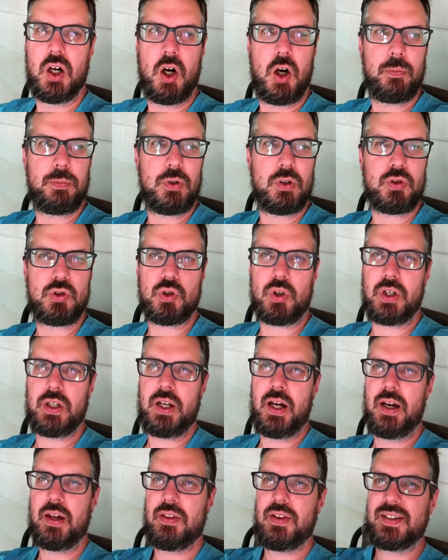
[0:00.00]
Hope you
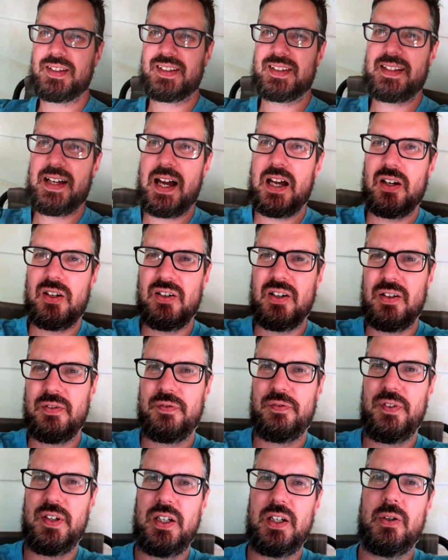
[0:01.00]
enjoyed this style
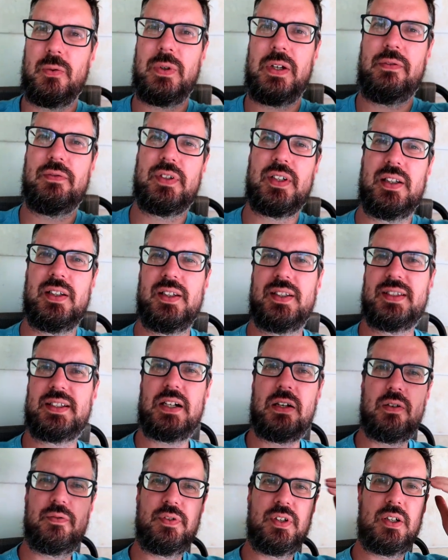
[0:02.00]
of video. We haven't done this
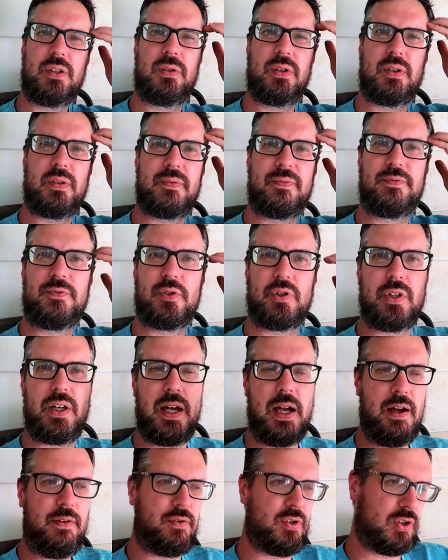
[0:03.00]
style of video in
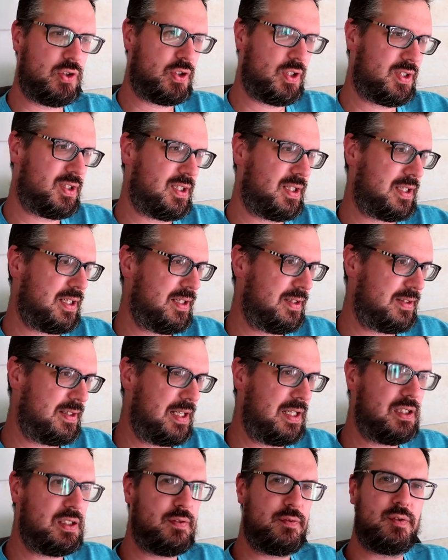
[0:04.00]
forever, just like a
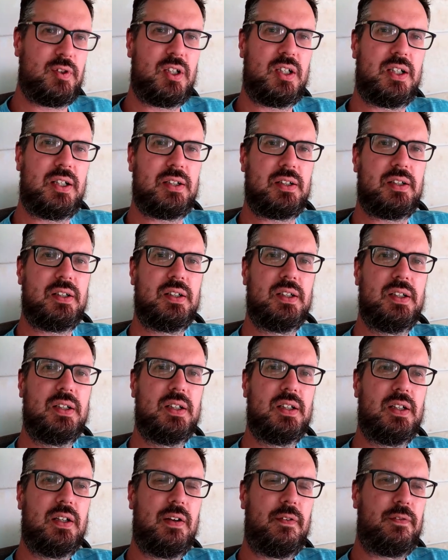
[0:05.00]
daily vlog.
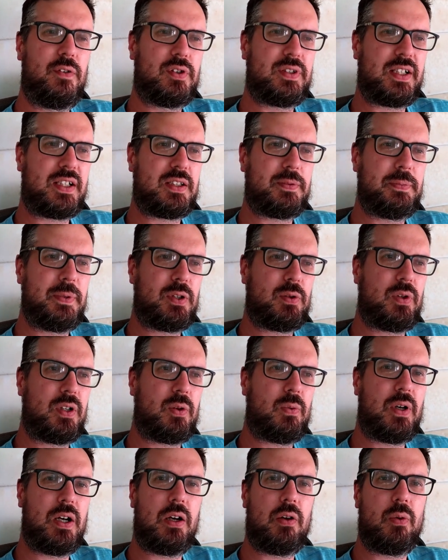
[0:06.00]
Feels like it's been quite
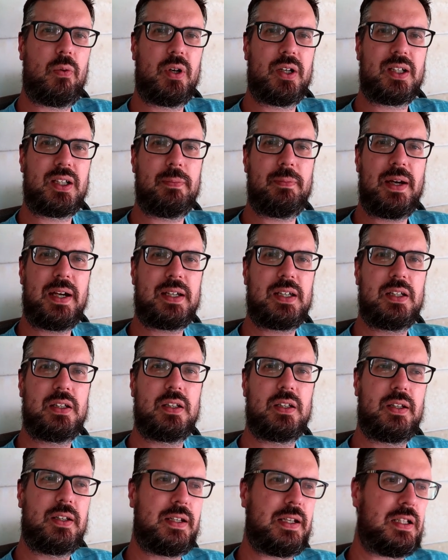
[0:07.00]
a while. I want to get back
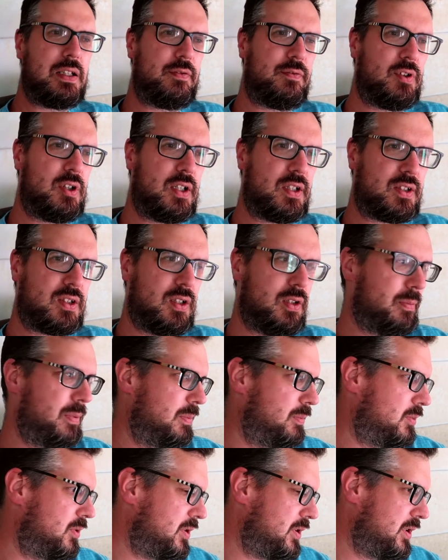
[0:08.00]
into the daily vlogs a little
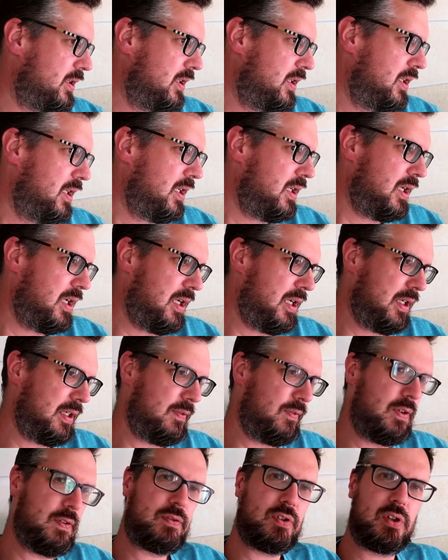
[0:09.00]
bit more. Uh,
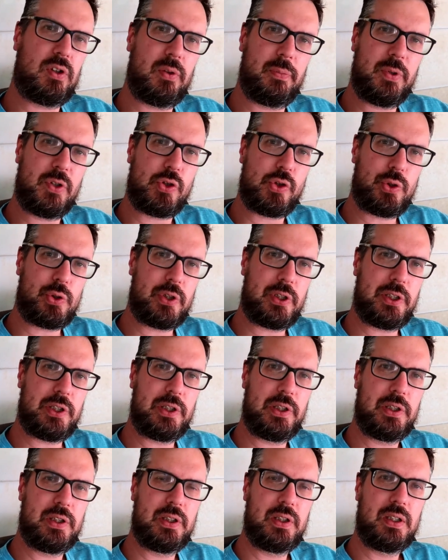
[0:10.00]
even if they're a little bit
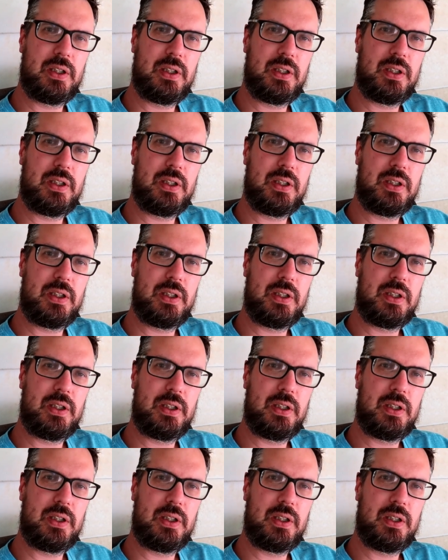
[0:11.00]
shorter,